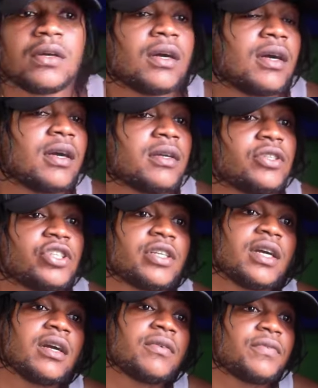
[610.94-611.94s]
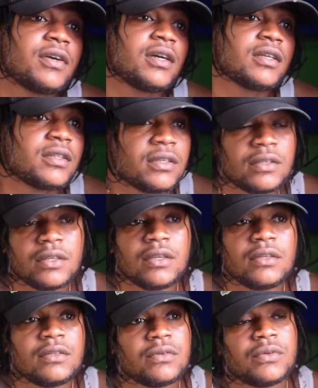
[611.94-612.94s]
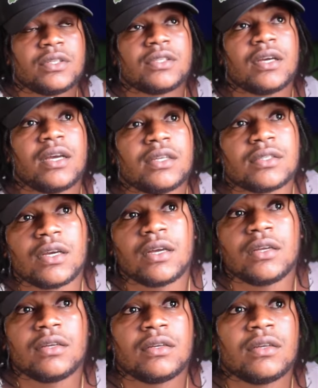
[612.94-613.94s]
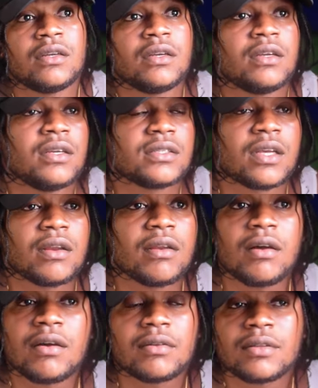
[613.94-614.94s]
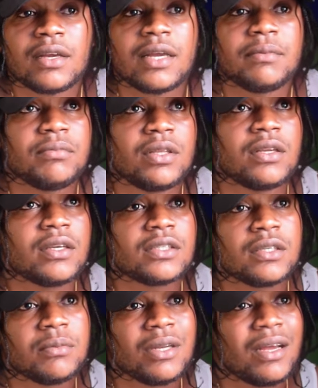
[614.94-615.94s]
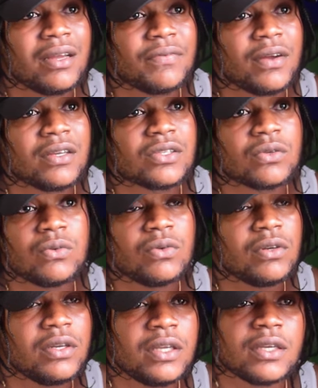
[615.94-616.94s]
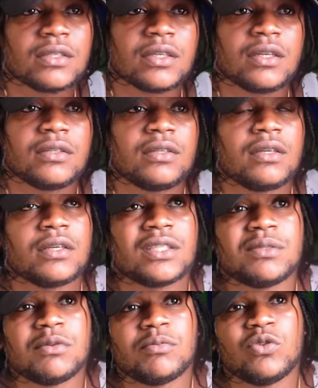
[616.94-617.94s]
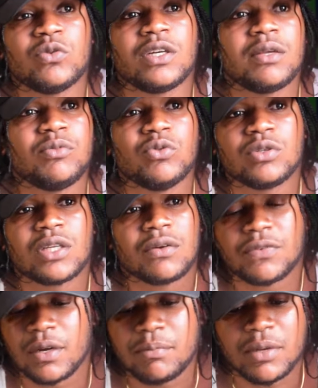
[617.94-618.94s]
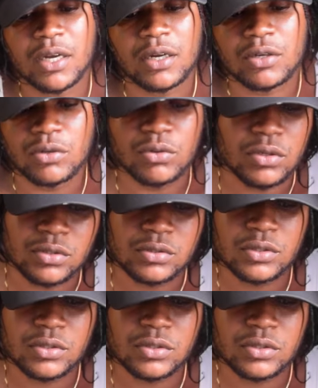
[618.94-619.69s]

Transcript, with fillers: Uh, 3R40 thing with Zai Zai is a long time thing, you see me like from school days and thing, you see me, I know them youth are from me I grow.